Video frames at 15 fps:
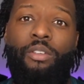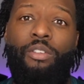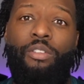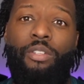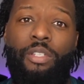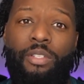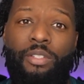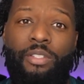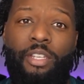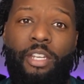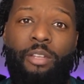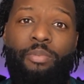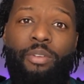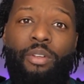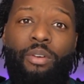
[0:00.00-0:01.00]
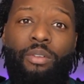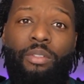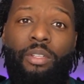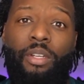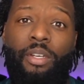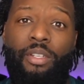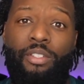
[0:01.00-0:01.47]
you need to set up an
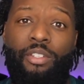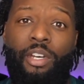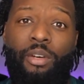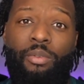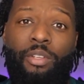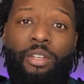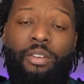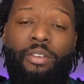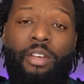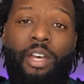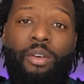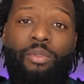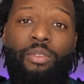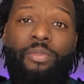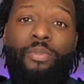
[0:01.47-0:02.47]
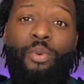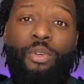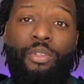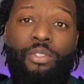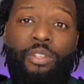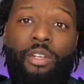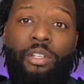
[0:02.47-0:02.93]
online childcare account for
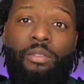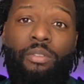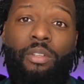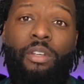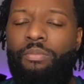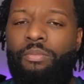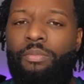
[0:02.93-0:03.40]
your child.